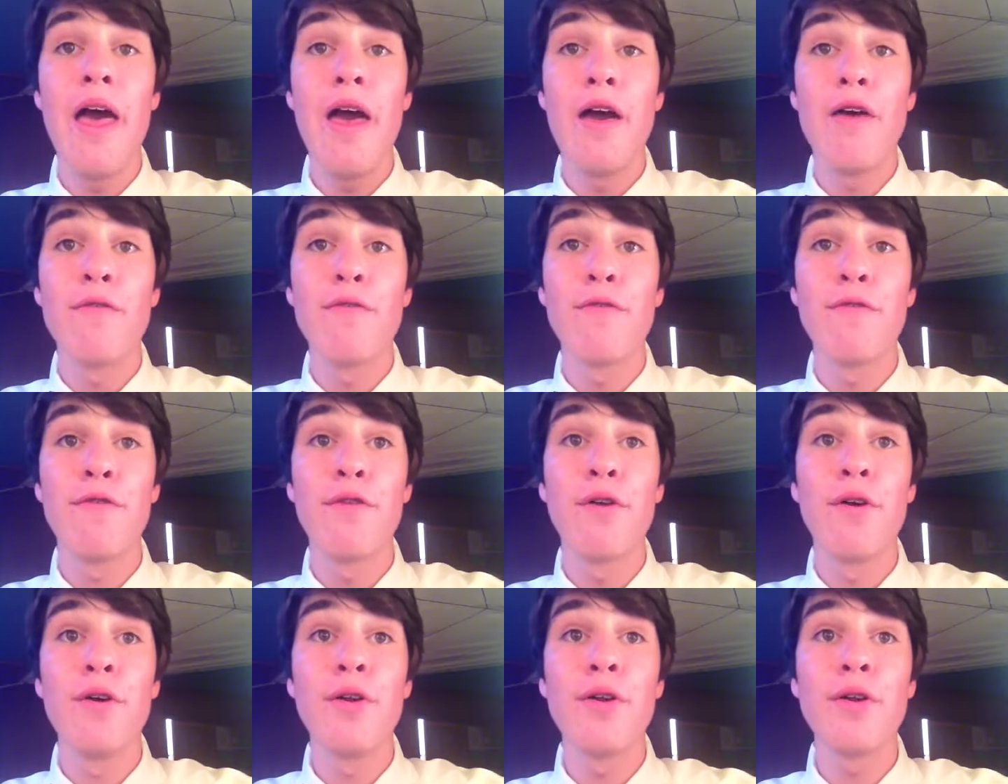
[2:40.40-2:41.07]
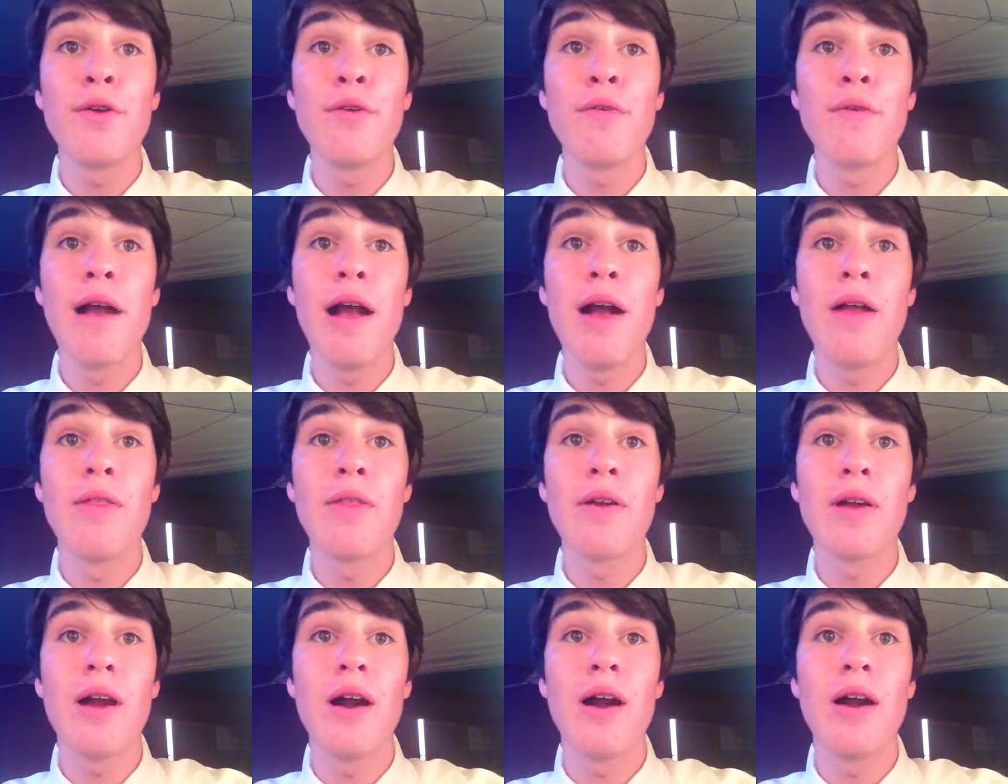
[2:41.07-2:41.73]
and floating
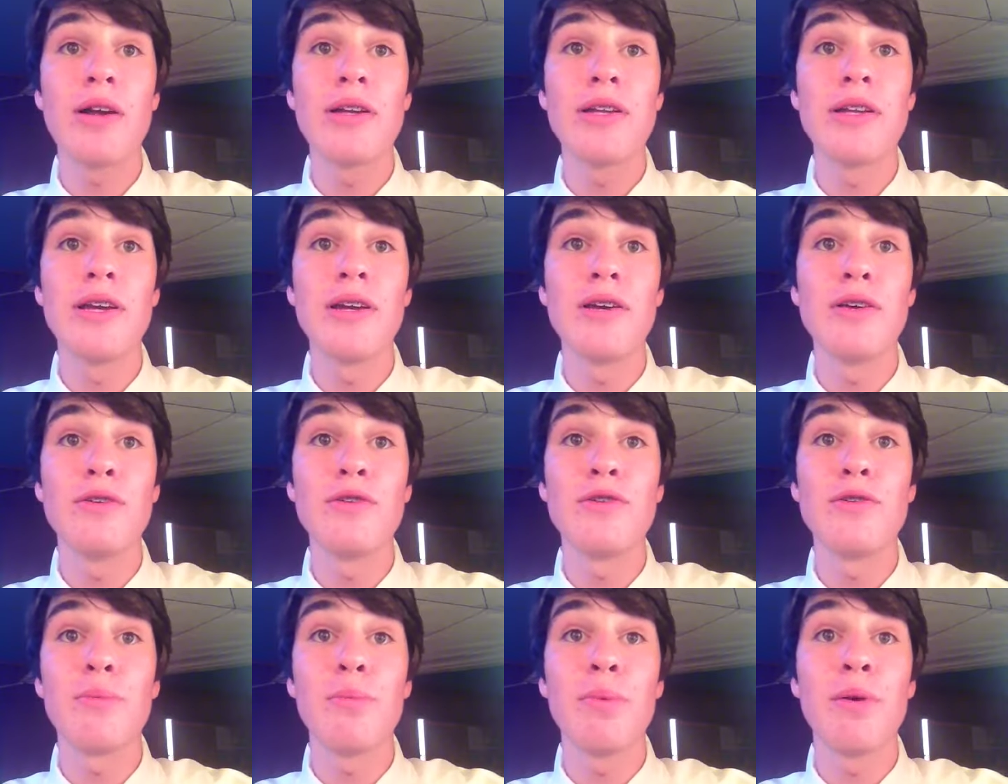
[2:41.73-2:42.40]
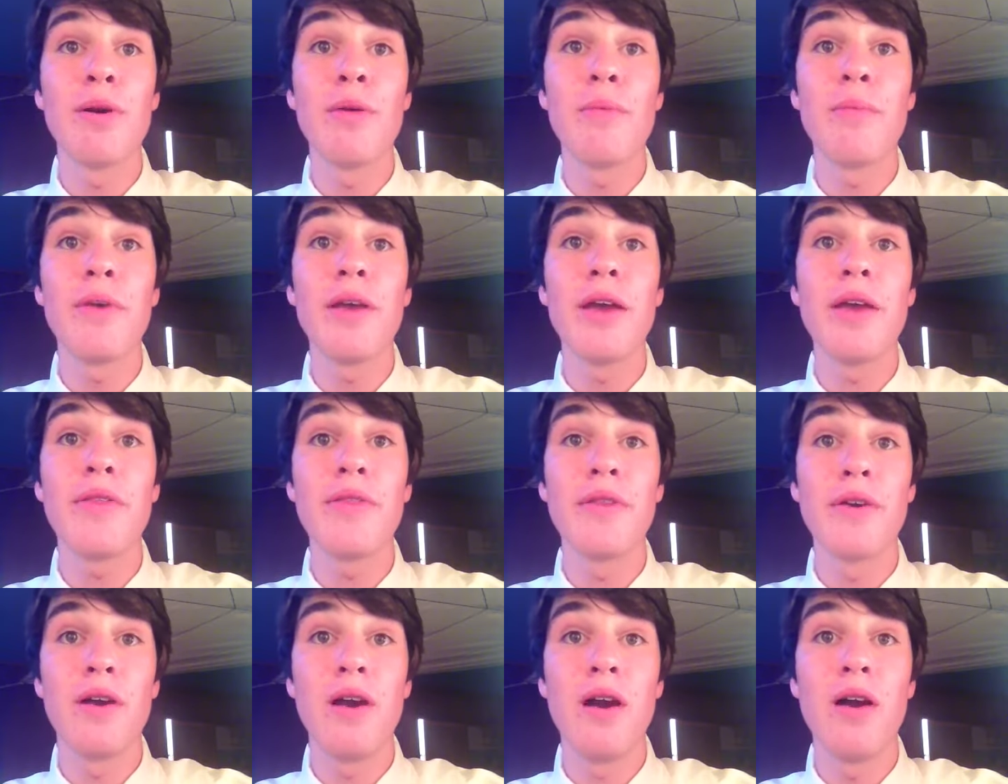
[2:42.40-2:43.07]
around the cocktails
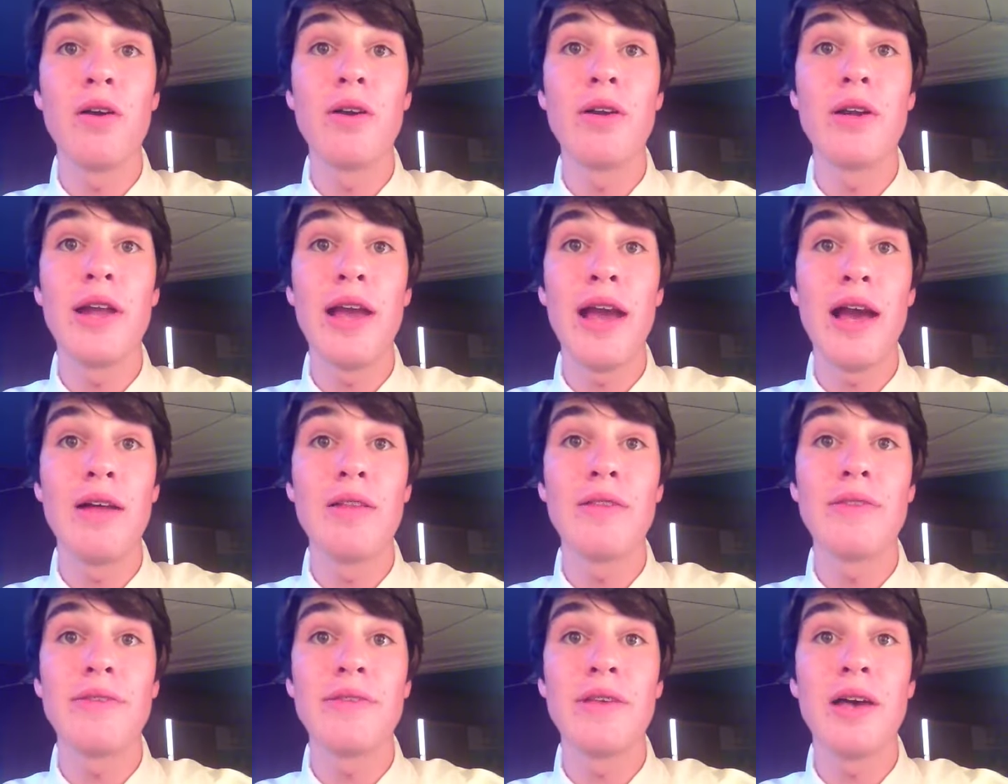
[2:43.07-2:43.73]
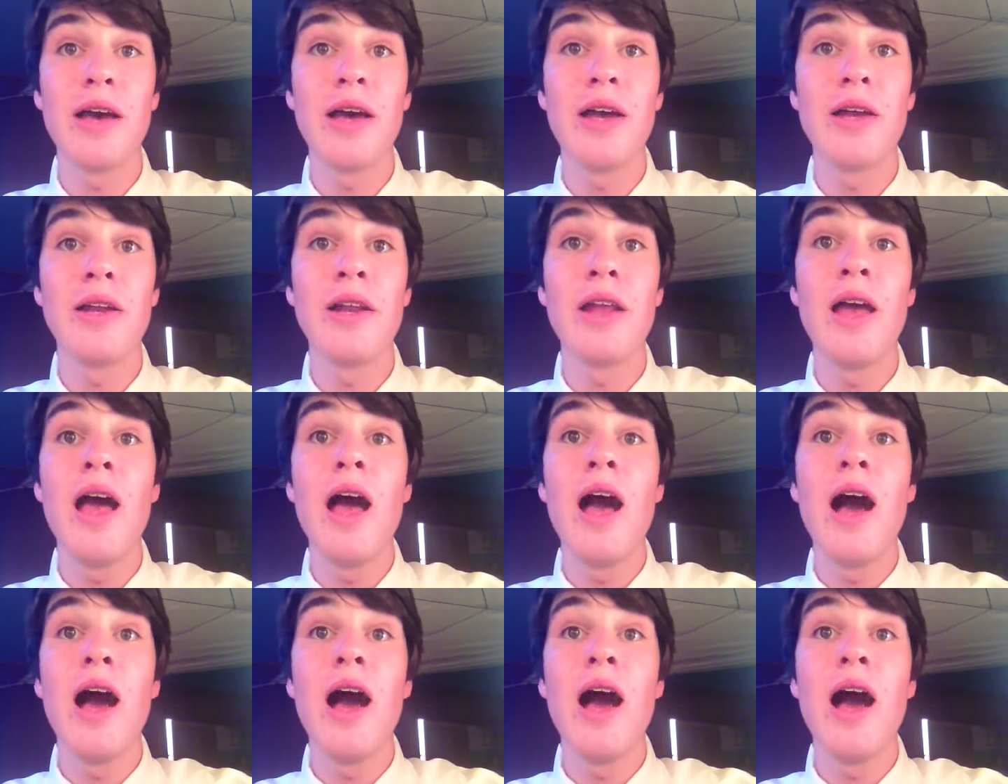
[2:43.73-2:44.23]
permeate the garden outside,